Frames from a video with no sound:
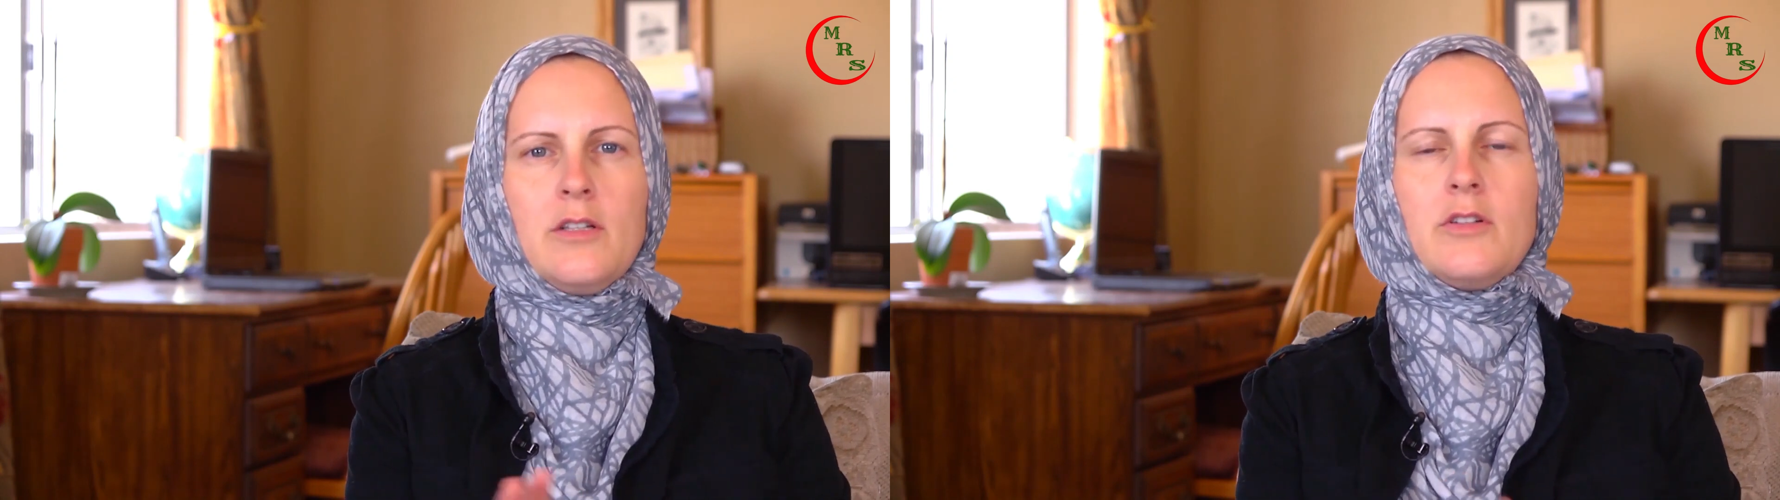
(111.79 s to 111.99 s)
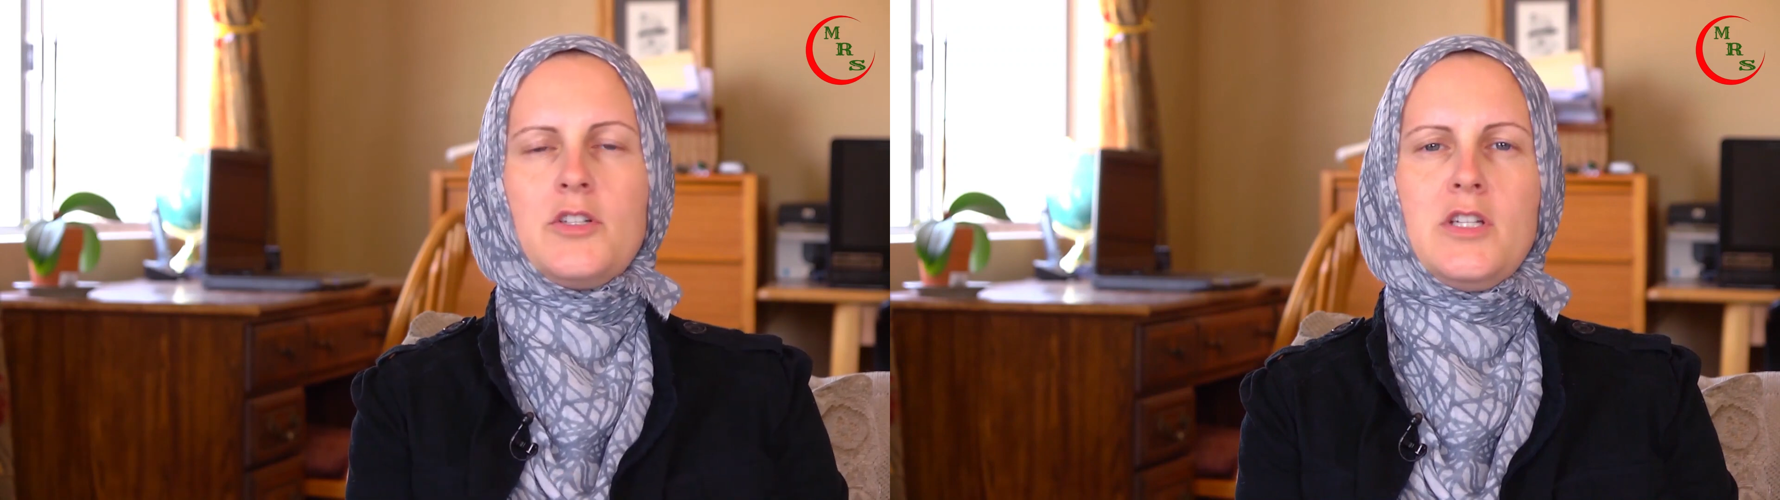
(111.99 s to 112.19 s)

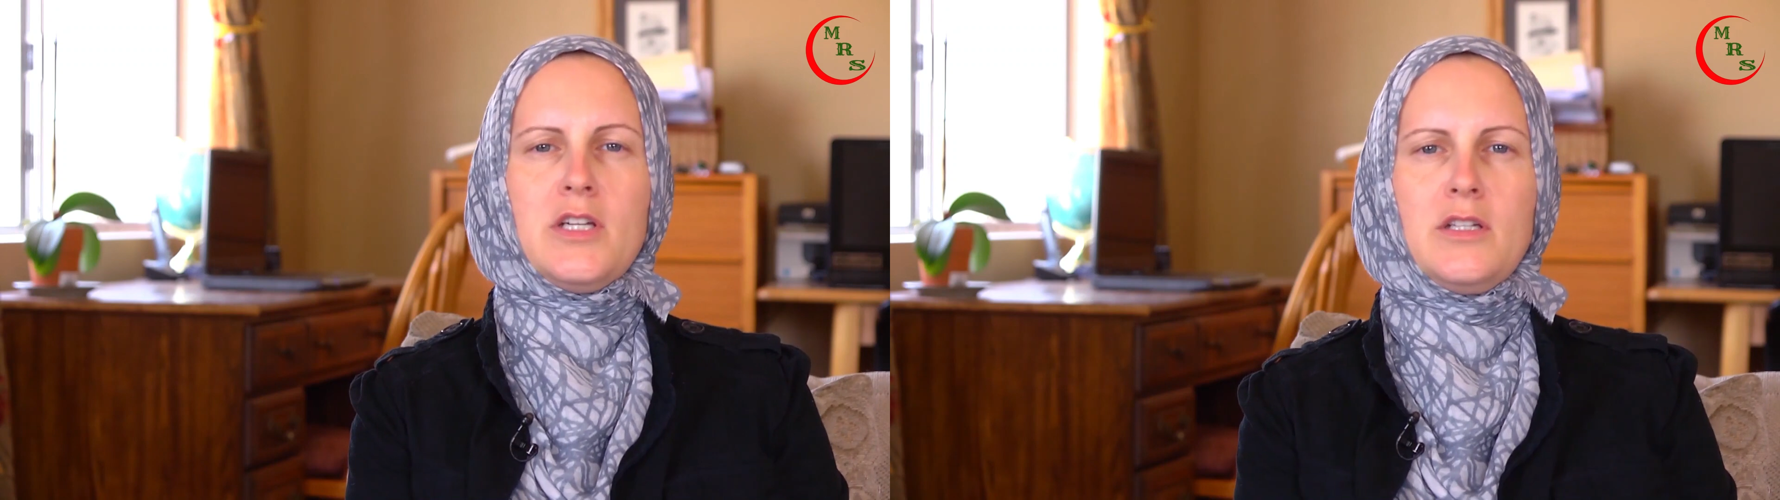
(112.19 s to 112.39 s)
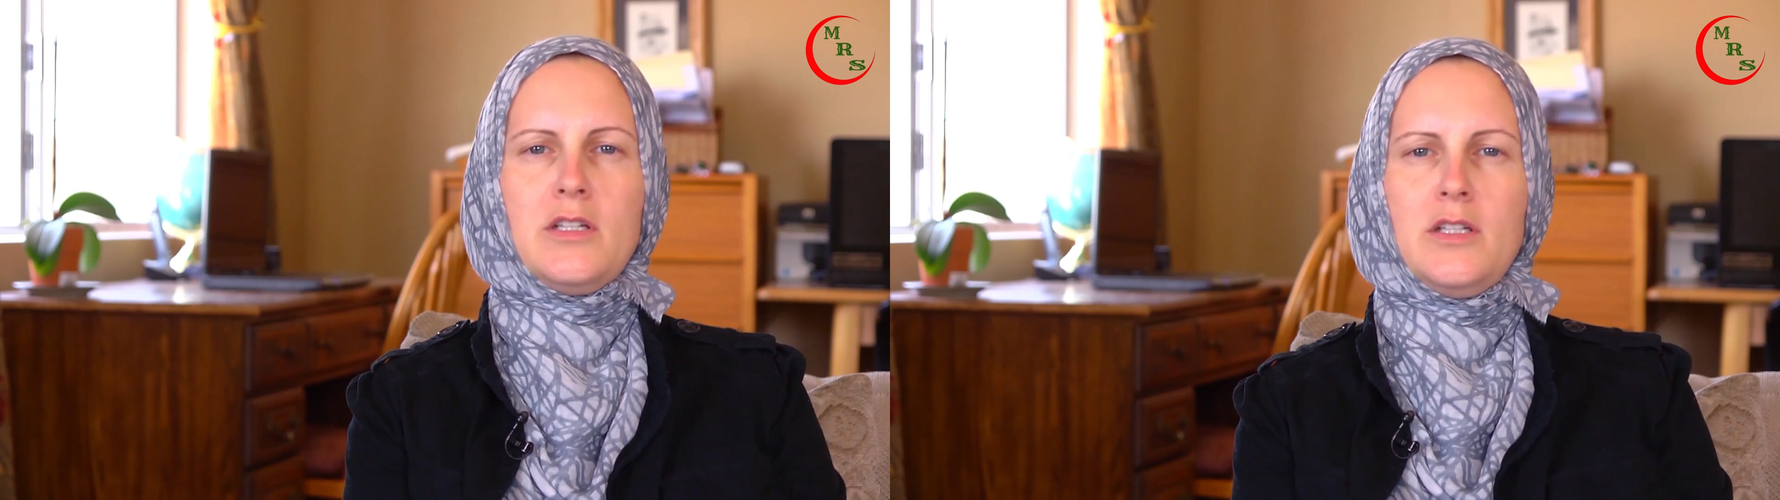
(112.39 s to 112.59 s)

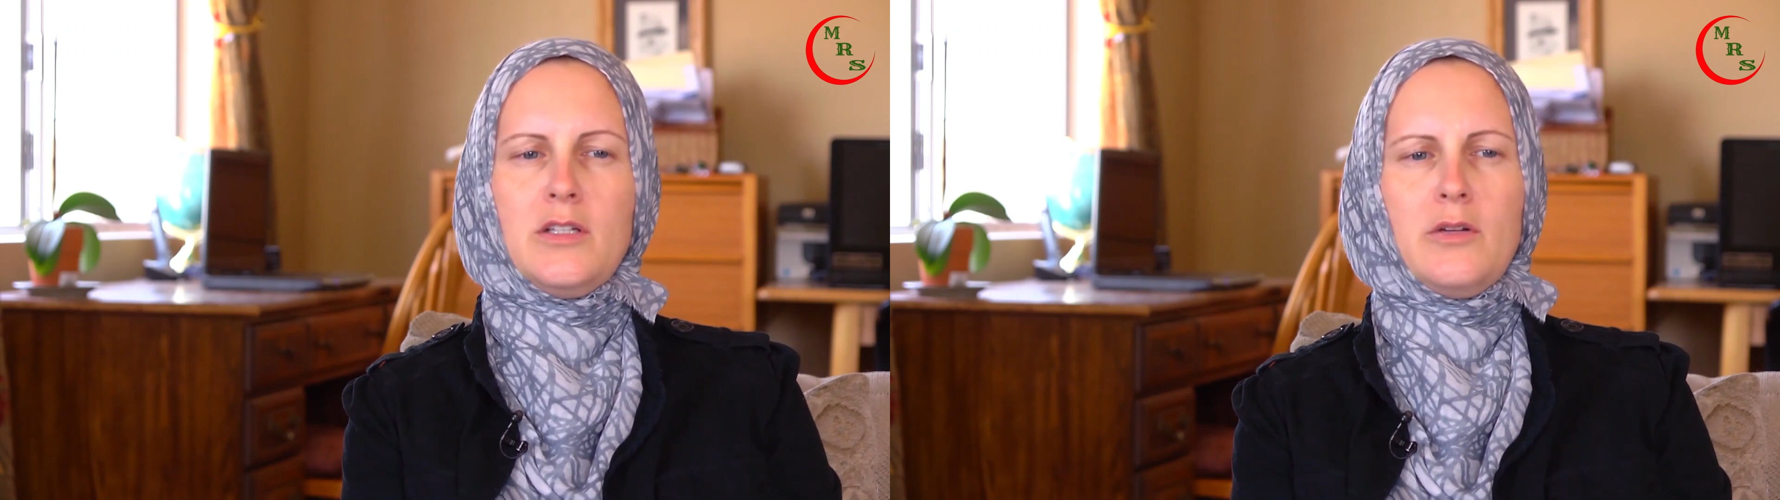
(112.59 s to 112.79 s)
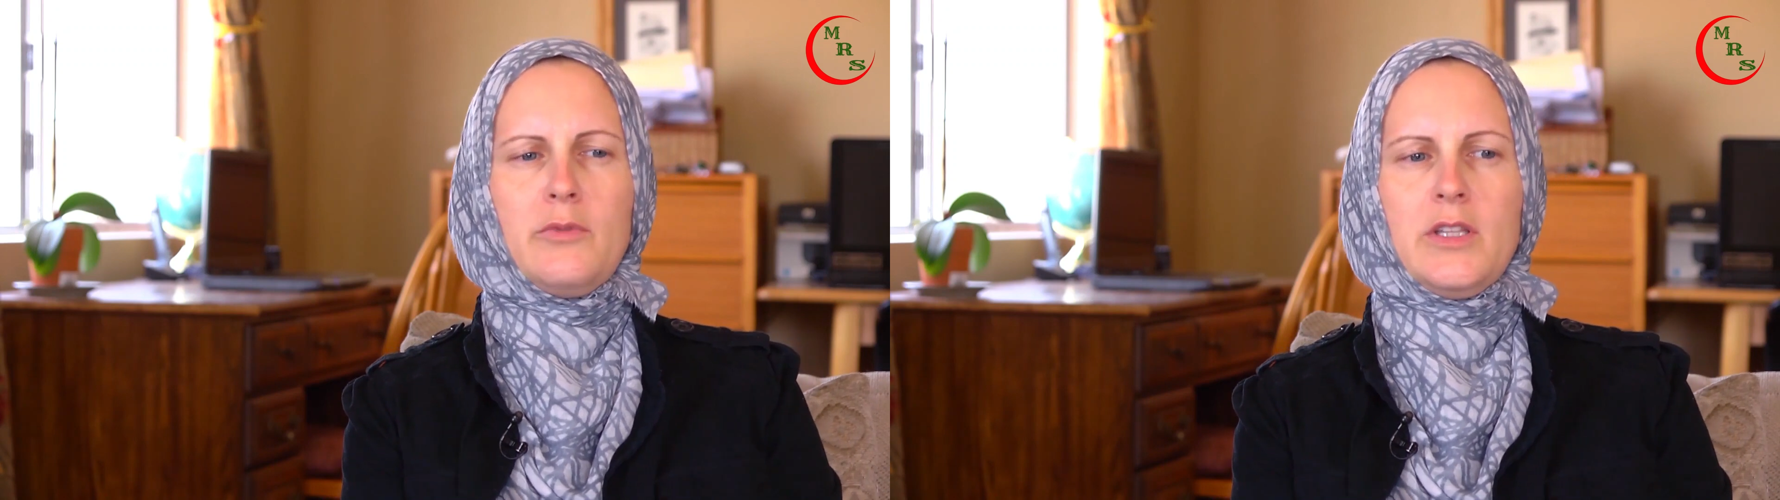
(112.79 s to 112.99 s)
Christianity
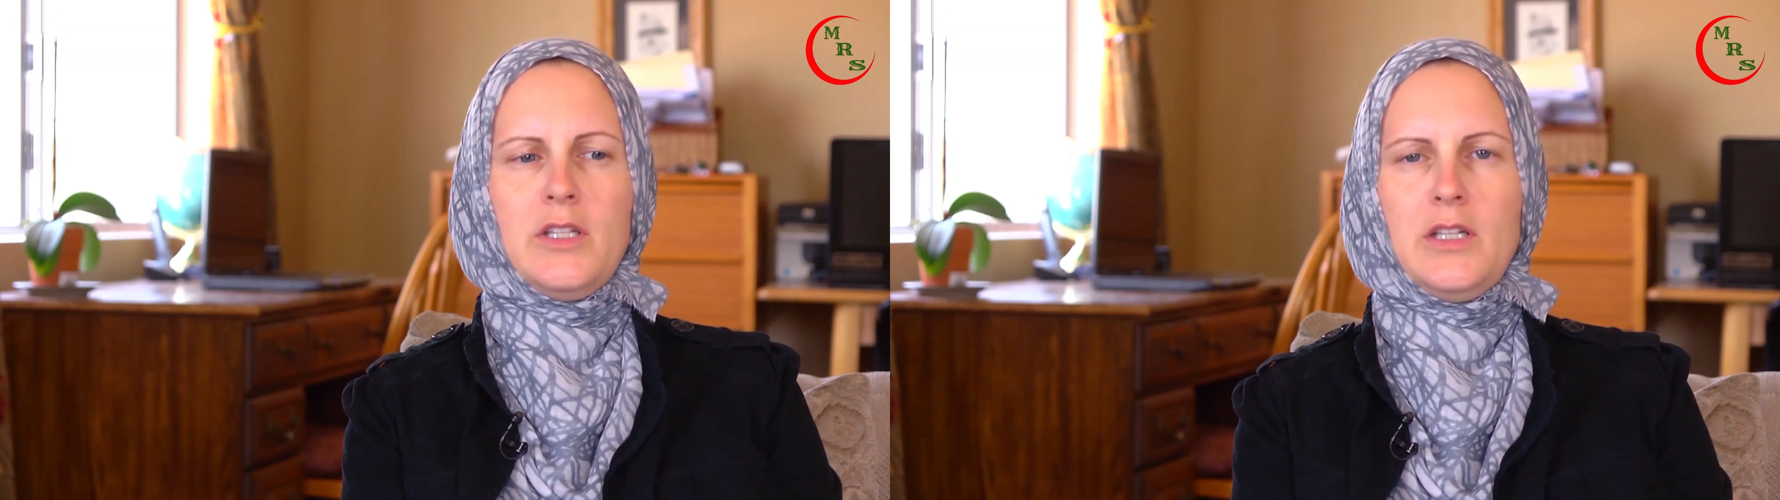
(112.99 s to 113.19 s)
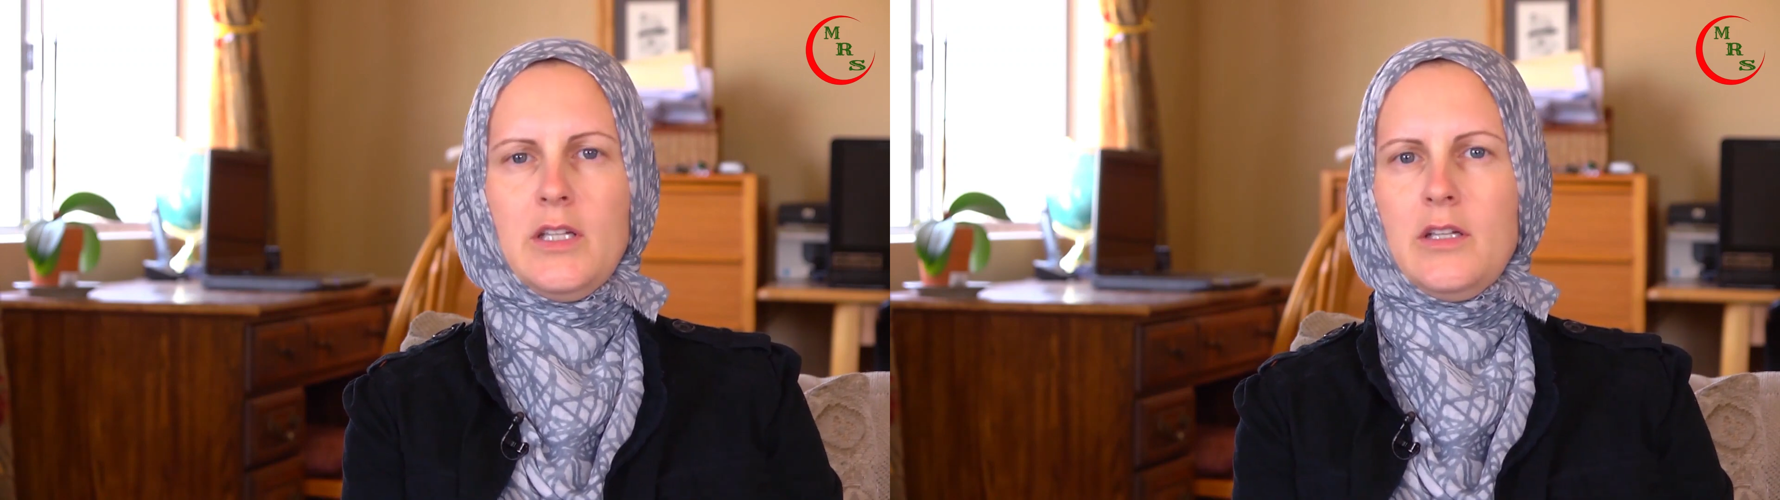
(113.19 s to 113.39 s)
not with
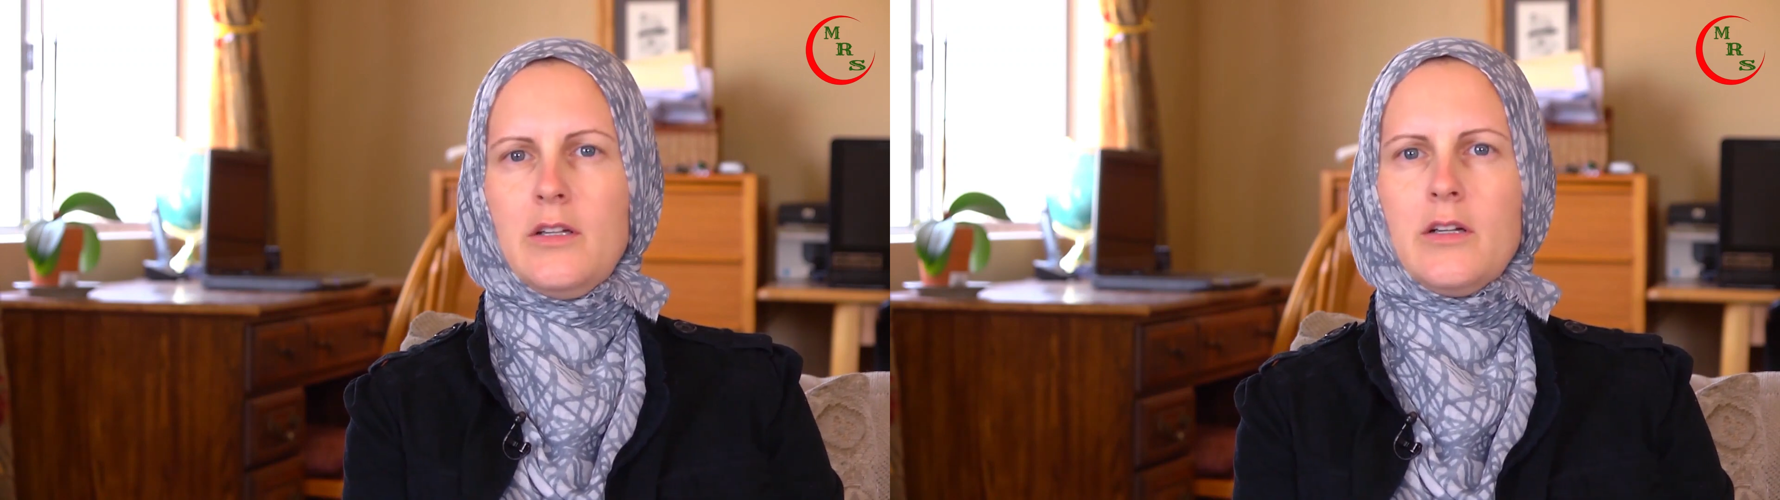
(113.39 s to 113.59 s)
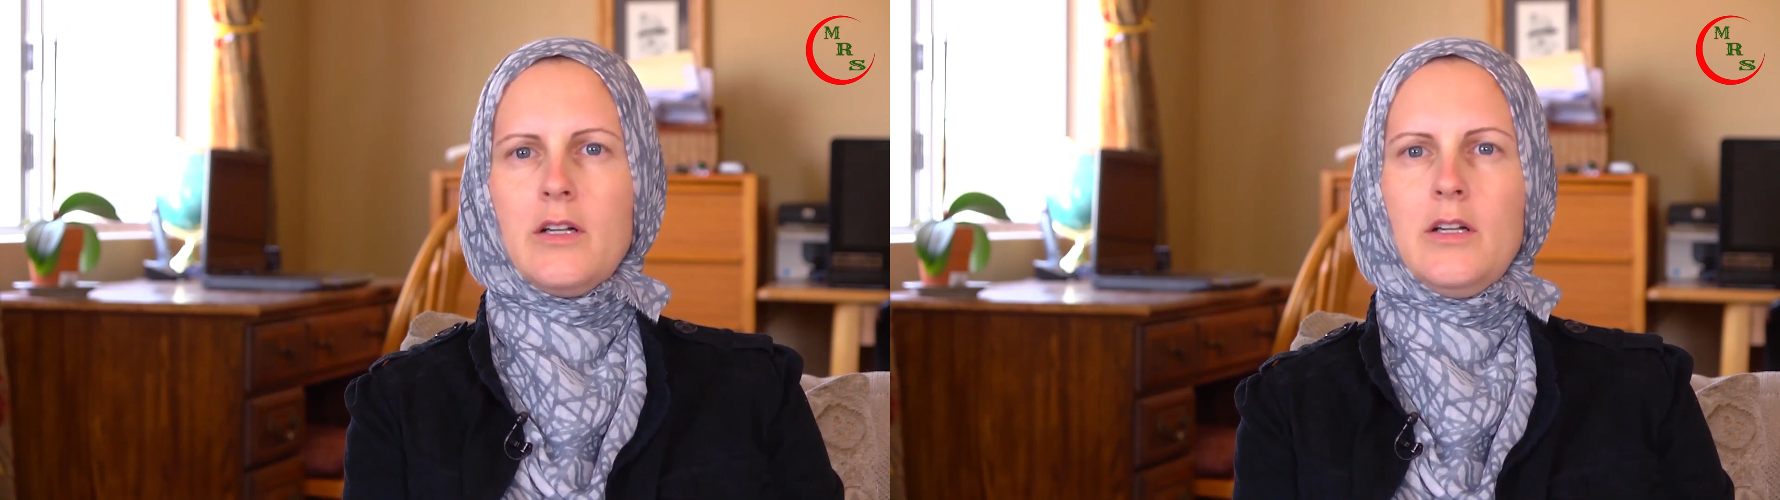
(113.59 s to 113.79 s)
any
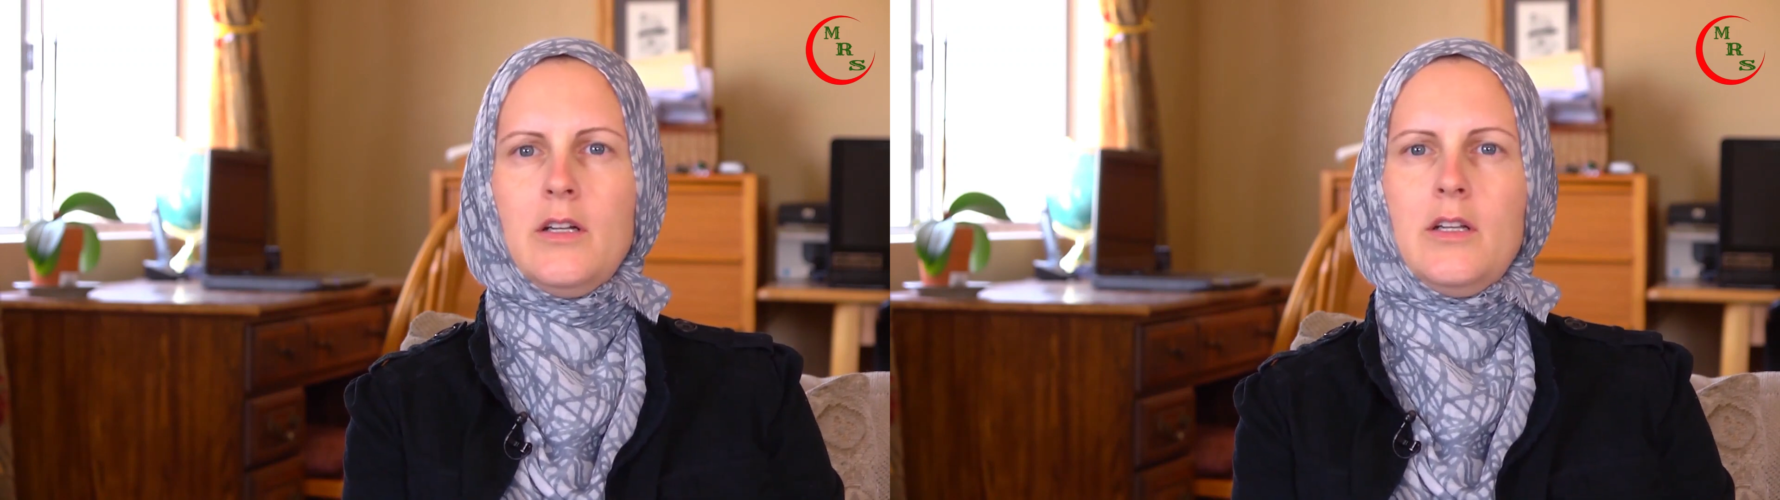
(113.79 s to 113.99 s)
anger,